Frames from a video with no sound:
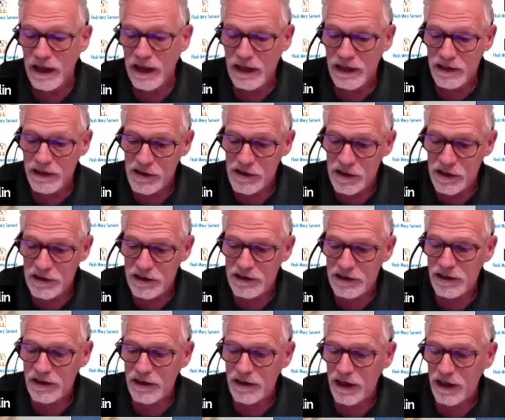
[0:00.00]
In addition,
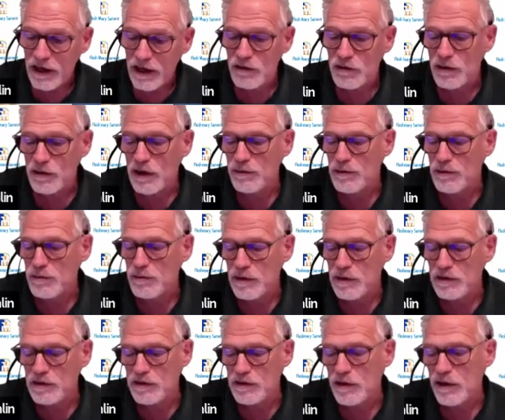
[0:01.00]
SRAM is
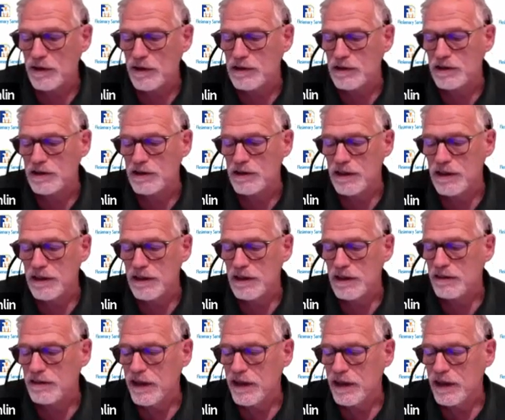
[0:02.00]
much larger
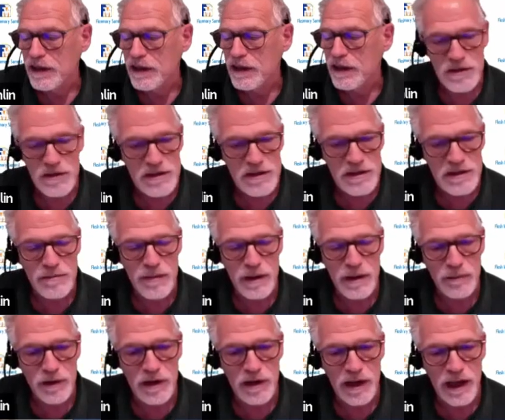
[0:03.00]
than the persistent
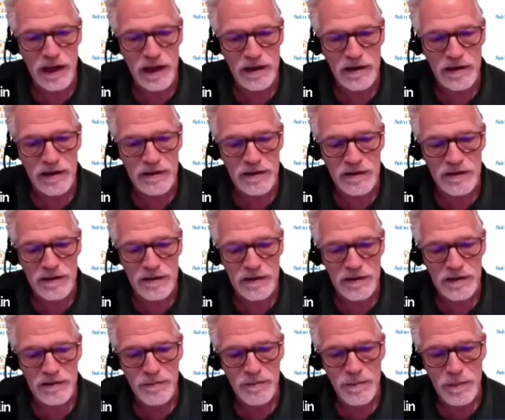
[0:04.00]
memory candidates.
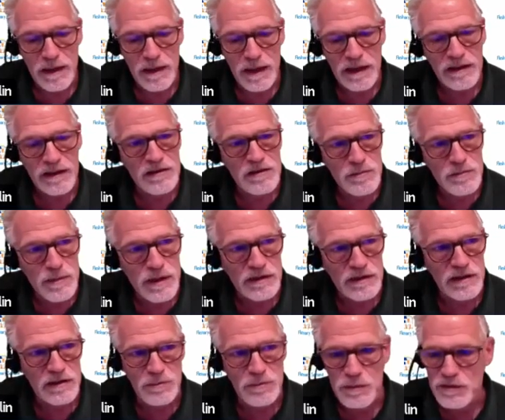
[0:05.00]
And let's meet
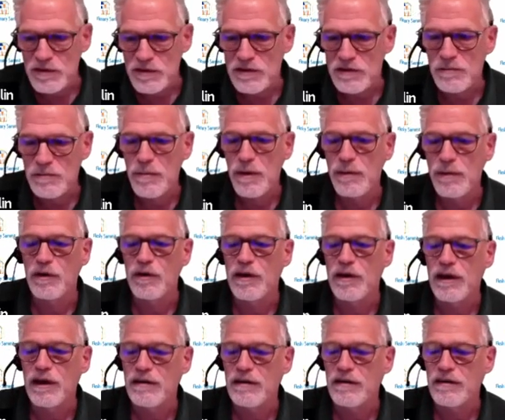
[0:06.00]
these persistent memory
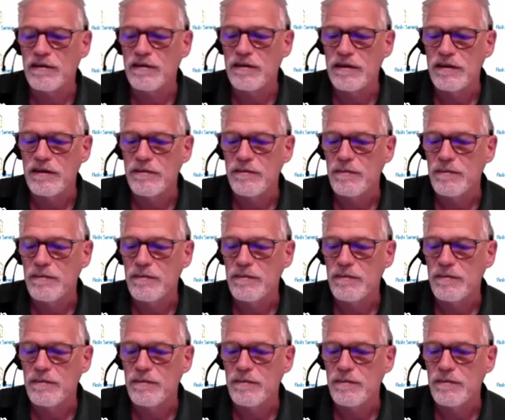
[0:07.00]
candidates.